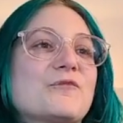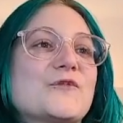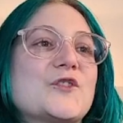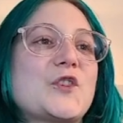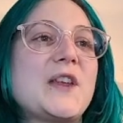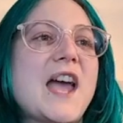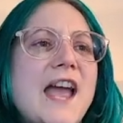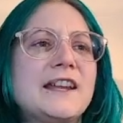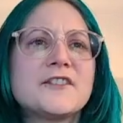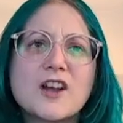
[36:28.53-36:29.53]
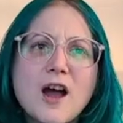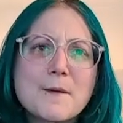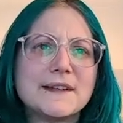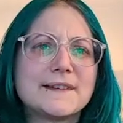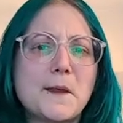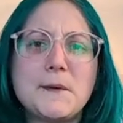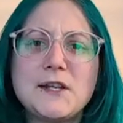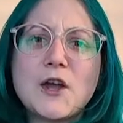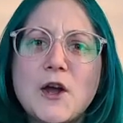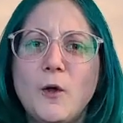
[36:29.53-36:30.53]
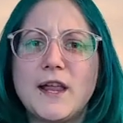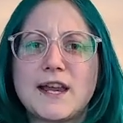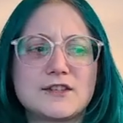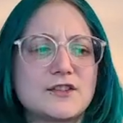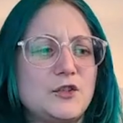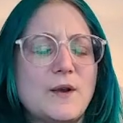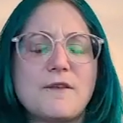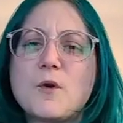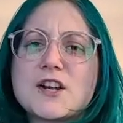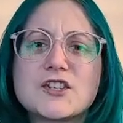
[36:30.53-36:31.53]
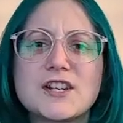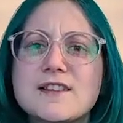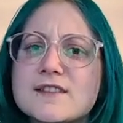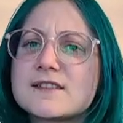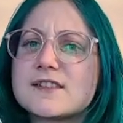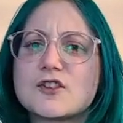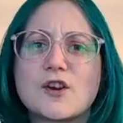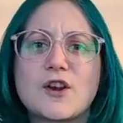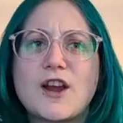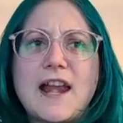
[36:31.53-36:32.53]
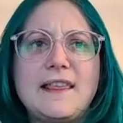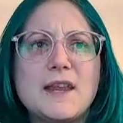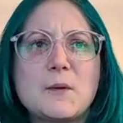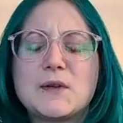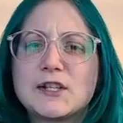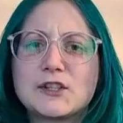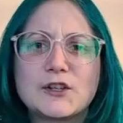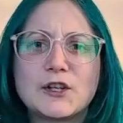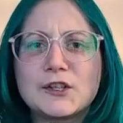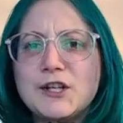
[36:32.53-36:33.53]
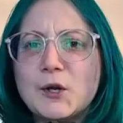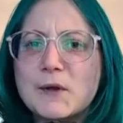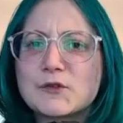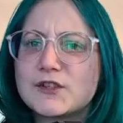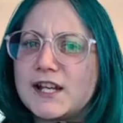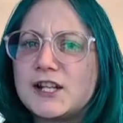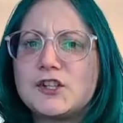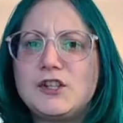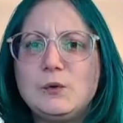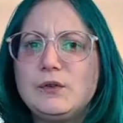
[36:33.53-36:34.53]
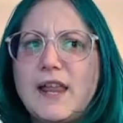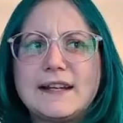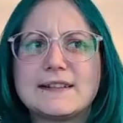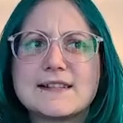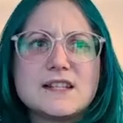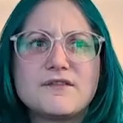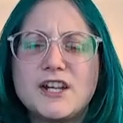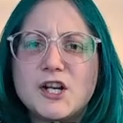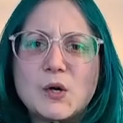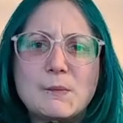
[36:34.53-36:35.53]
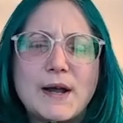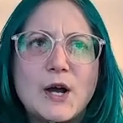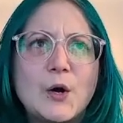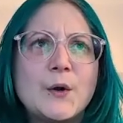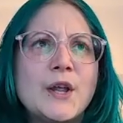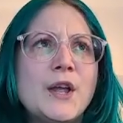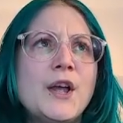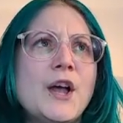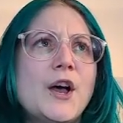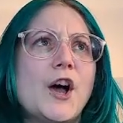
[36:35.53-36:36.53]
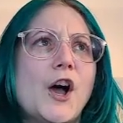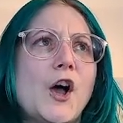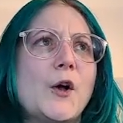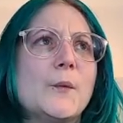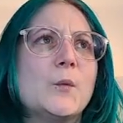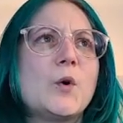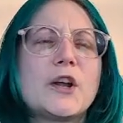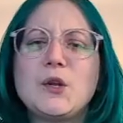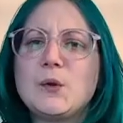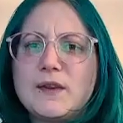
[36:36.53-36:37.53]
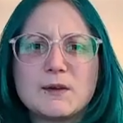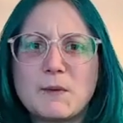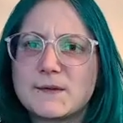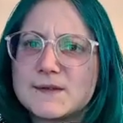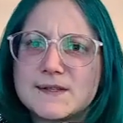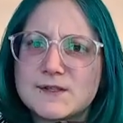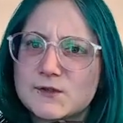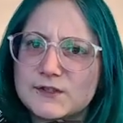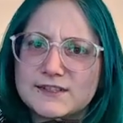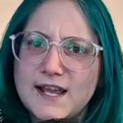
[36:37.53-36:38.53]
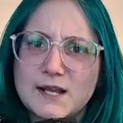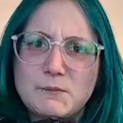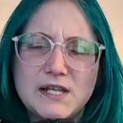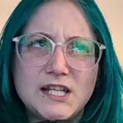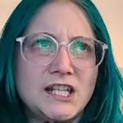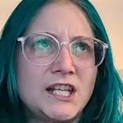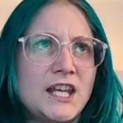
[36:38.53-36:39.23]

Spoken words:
So yeah, and in the comments, let me know, like, do you have questions? Is there anything in particular Neopets related you'd like to see a video about? What do you think about the seasonal attack P,